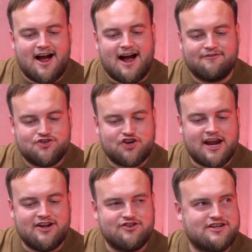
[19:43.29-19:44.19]
I've
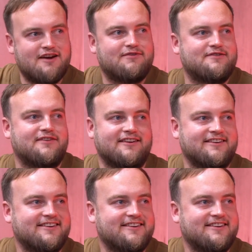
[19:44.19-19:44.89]
changed everything.